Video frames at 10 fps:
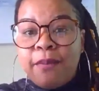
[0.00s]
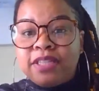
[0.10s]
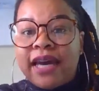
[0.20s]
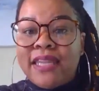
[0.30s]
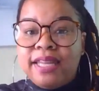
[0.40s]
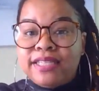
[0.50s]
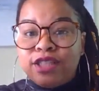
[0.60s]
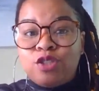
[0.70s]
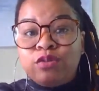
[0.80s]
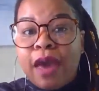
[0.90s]
much I
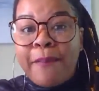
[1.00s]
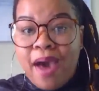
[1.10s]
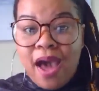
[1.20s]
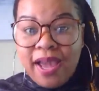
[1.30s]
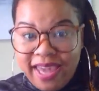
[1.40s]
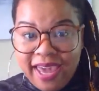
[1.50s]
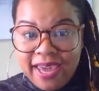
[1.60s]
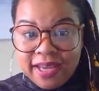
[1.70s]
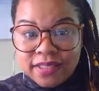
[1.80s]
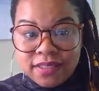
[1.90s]
listened to that
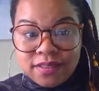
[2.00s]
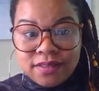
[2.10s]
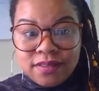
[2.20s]
podcast.